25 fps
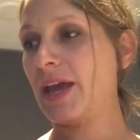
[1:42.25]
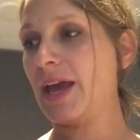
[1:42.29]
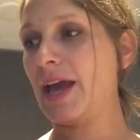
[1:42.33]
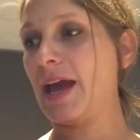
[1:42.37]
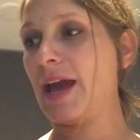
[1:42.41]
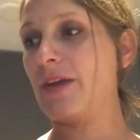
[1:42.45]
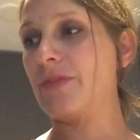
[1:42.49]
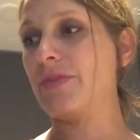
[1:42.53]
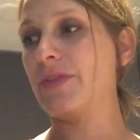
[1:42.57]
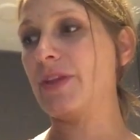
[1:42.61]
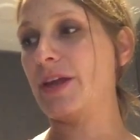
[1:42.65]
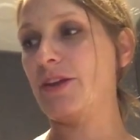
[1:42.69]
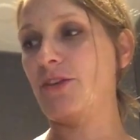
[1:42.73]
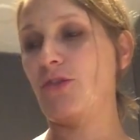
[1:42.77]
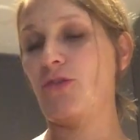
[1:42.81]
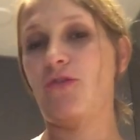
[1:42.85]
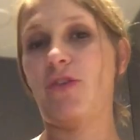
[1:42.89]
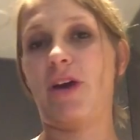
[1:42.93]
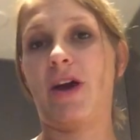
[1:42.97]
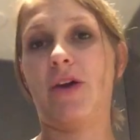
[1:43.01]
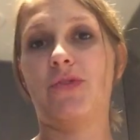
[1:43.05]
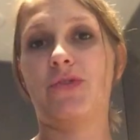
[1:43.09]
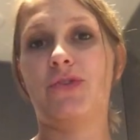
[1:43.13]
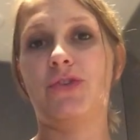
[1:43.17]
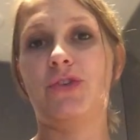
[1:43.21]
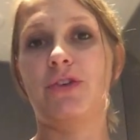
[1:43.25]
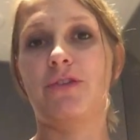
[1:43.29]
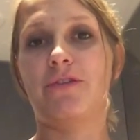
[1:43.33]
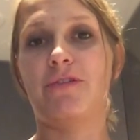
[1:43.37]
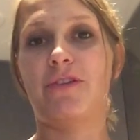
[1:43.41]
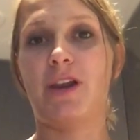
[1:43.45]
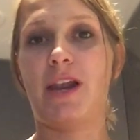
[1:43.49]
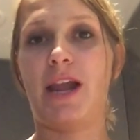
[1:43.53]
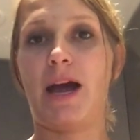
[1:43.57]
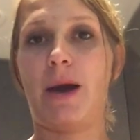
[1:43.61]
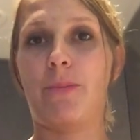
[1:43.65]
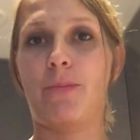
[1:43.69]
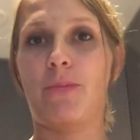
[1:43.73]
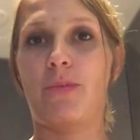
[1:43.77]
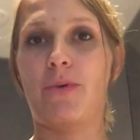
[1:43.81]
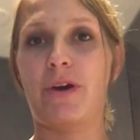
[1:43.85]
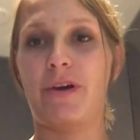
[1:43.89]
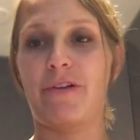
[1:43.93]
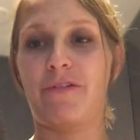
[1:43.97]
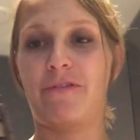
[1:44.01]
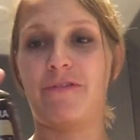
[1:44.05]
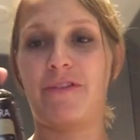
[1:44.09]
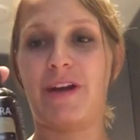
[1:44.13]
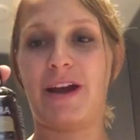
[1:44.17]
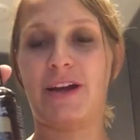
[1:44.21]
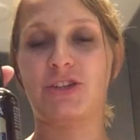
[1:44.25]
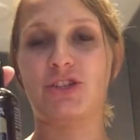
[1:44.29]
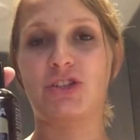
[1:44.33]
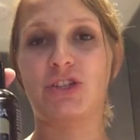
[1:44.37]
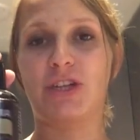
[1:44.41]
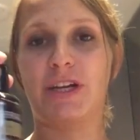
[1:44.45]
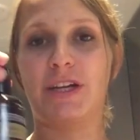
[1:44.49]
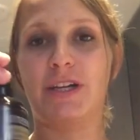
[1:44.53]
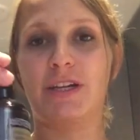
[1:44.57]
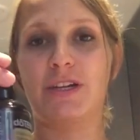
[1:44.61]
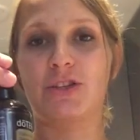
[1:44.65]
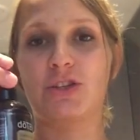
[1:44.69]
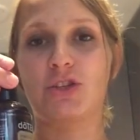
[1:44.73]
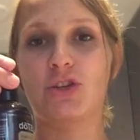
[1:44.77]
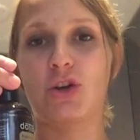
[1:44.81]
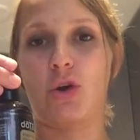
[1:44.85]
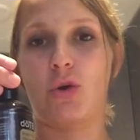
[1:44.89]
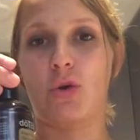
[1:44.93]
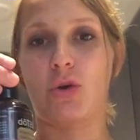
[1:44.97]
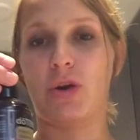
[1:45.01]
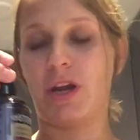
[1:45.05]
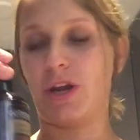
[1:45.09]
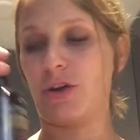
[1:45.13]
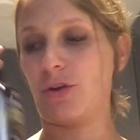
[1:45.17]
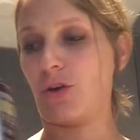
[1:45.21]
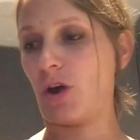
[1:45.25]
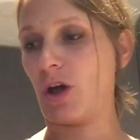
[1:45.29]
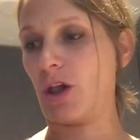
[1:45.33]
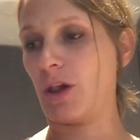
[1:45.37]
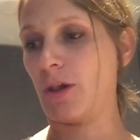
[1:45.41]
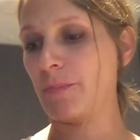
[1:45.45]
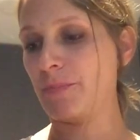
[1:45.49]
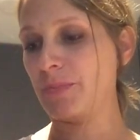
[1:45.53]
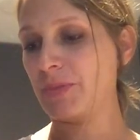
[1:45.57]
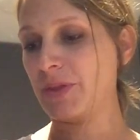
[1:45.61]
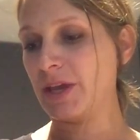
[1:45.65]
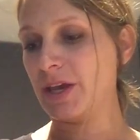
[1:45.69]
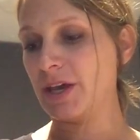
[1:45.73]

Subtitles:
and then the rest you fill up with fractionated coconut oil.